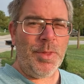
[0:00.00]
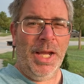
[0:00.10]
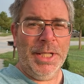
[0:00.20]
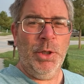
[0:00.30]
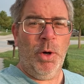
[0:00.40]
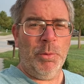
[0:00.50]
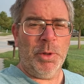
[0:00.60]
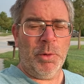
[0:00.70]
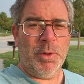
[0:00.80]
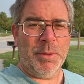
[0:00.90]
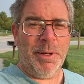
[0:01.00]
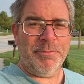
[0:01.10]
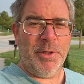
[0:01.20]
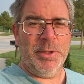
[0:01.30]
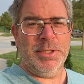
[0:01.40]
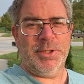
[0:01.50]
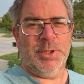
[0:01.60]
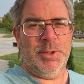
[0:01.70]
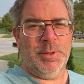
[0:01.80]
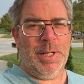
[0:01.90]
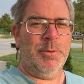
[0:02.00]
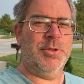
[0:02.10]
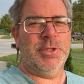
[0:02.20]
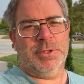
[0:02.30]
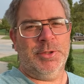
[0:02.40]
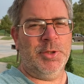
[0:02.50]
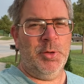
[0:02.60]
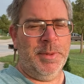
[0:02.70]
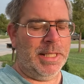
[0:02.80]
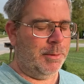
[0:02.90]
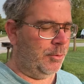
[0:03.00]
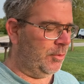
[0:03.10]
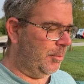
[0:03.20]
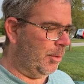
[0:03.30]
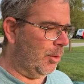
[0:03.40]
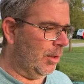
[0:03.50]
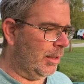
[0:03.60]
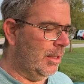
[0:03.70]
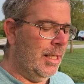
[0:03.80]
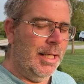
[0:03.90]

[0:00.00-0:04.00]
I knew I wanted one in my furnace, so I was just assuming it was the board.